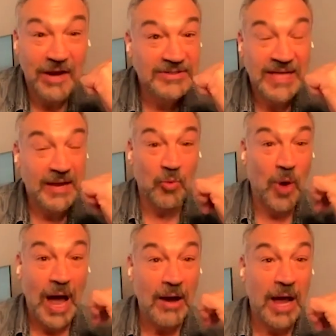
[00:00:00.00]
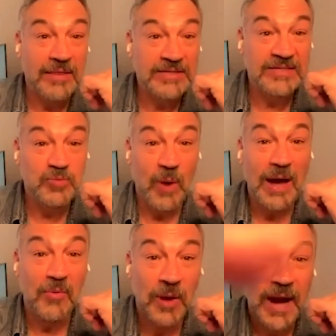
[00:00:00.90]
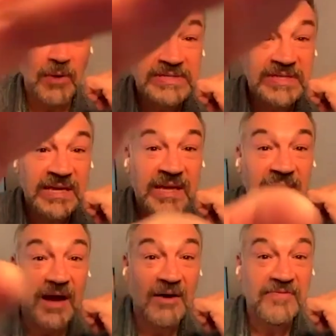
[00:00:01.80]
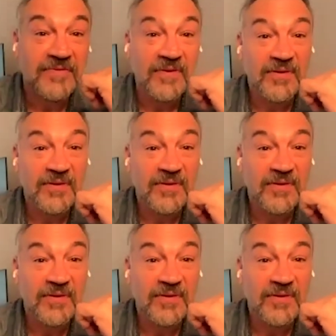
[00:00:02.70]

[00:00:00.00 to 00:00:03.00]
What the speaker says: And I was like, well, this is what I was thinking of.